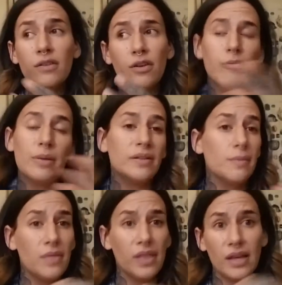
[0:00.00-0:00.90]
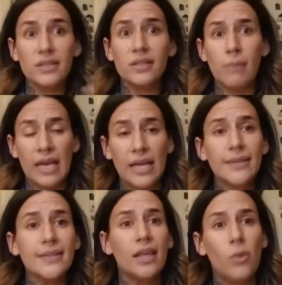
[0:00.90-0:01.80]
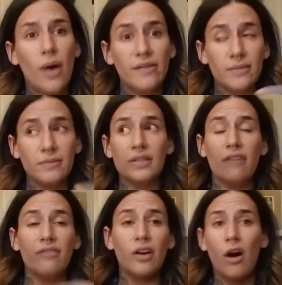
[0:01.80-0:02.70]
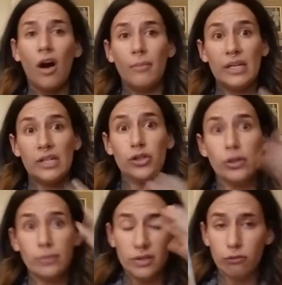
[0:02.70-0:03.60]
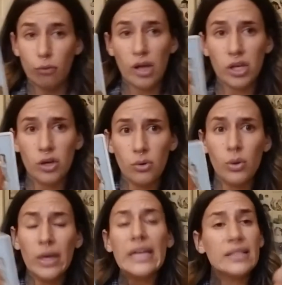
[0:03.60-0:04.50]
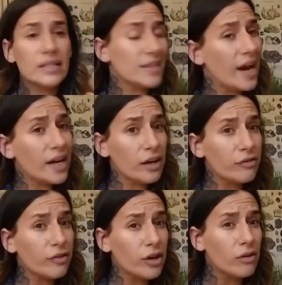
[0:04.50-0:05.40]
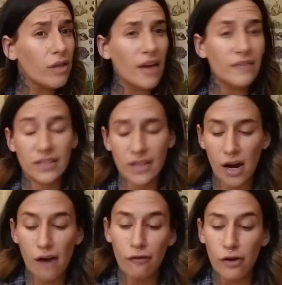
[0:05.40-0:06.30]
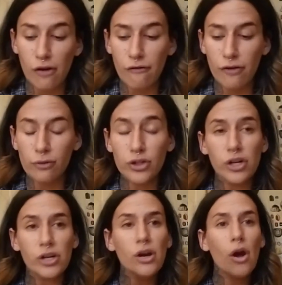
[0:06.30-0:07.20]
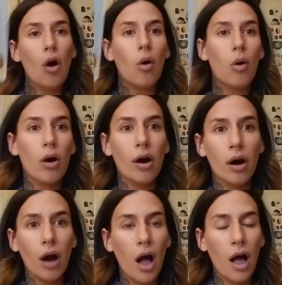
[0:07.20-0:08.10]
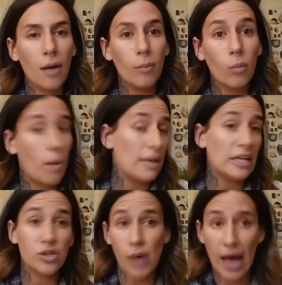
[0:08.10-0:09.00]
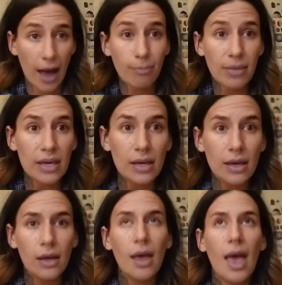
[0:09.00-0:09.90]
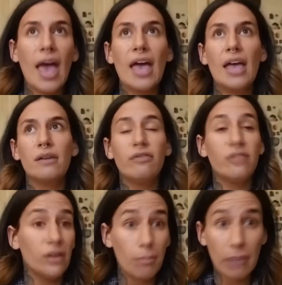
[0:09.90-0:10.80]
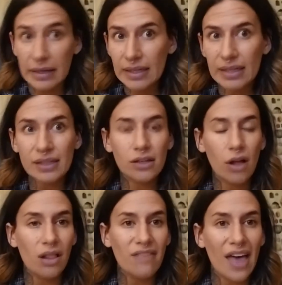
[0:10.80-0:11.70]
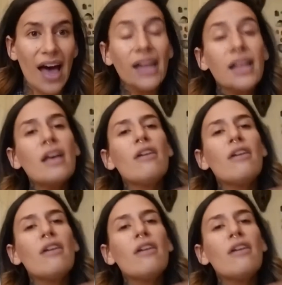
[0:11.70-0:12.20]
there have been some things, some hints that you have some stuff in common in terms of what you desire for your life, desire for your future, or what makes you happy and feel abundant and all of that?